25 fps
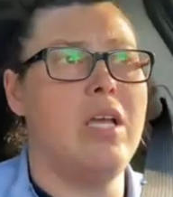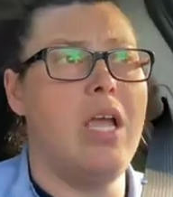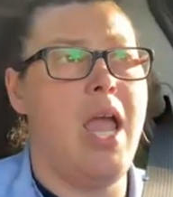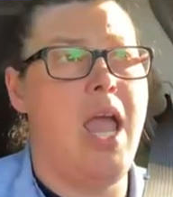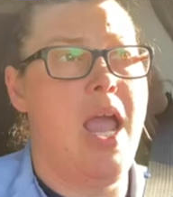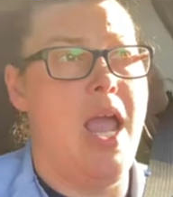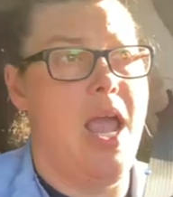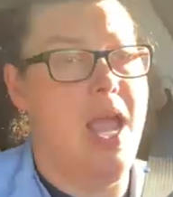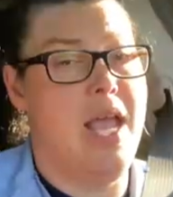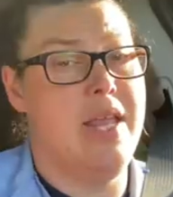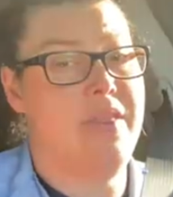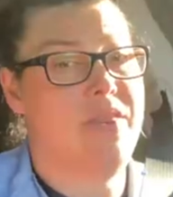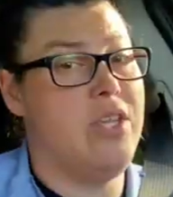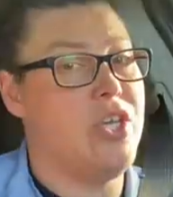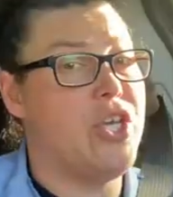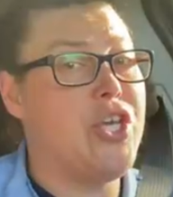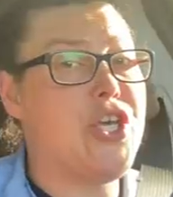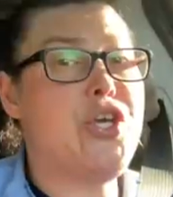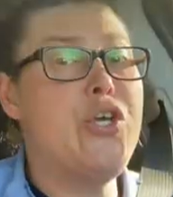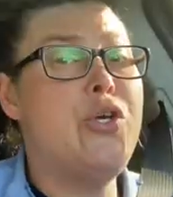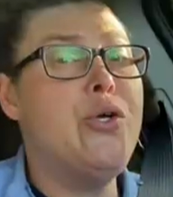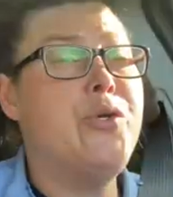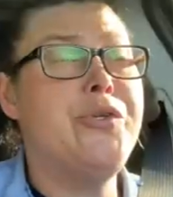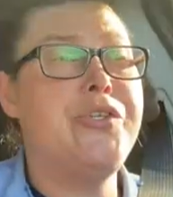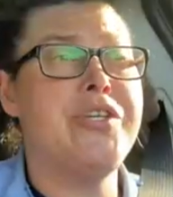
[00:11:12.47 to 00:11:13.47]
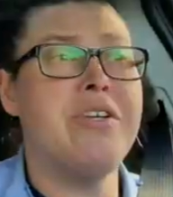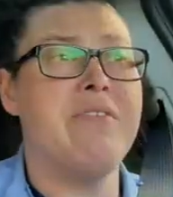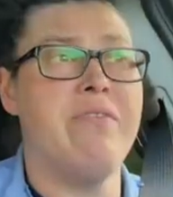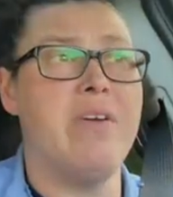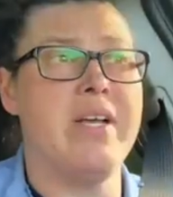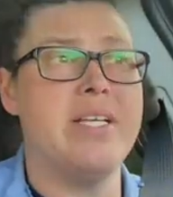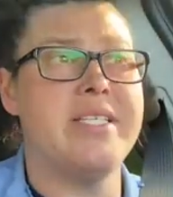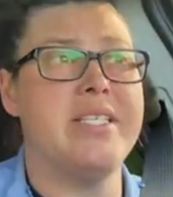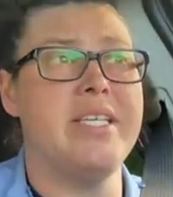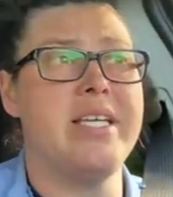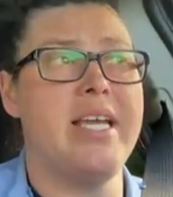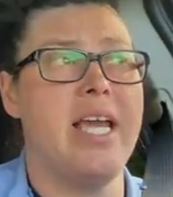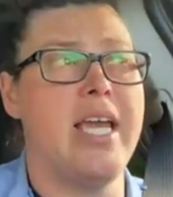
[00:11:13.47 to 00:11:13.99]
and the huge
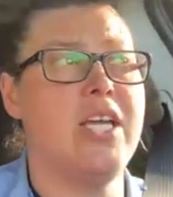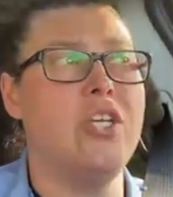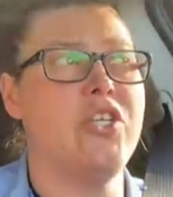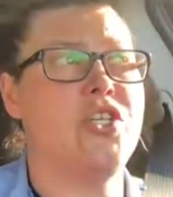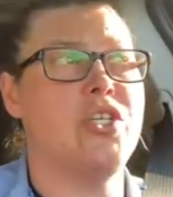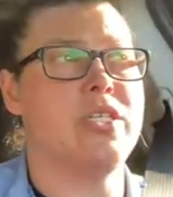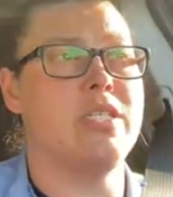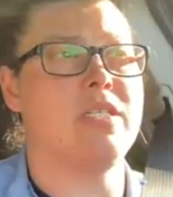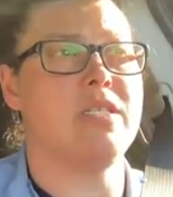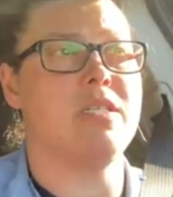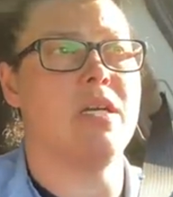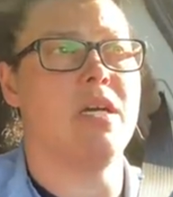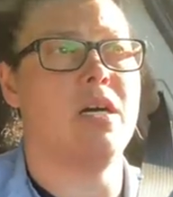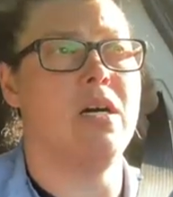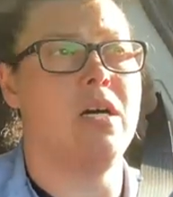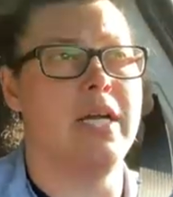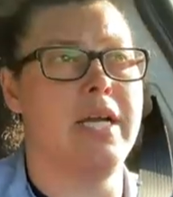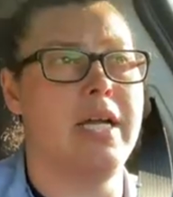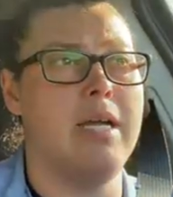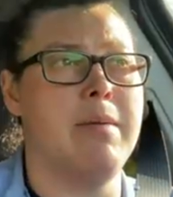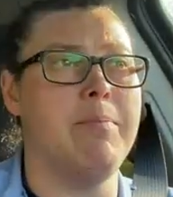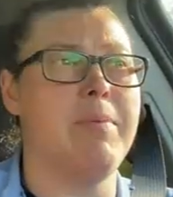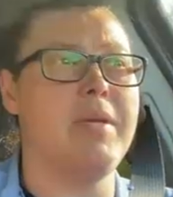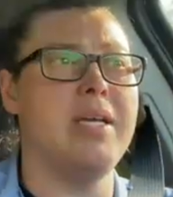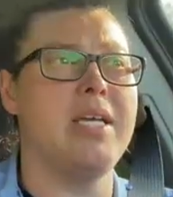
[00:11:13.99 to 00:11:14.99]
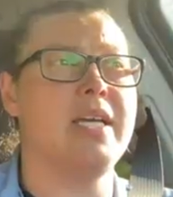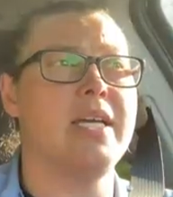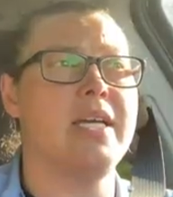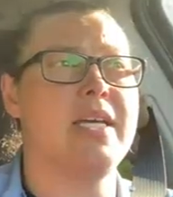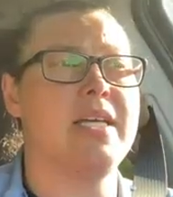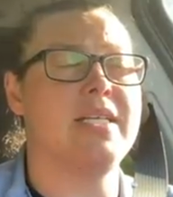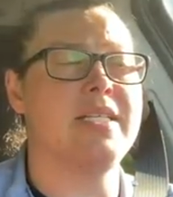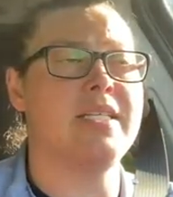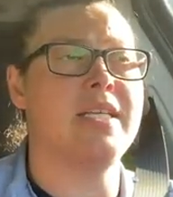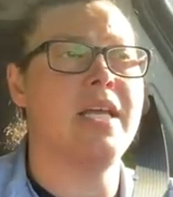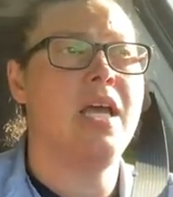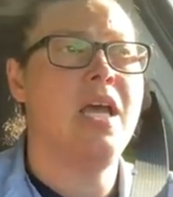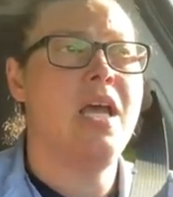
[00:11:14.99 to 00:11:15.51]
investigations on it,
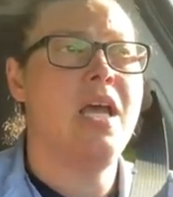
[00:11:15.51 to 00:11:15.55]
because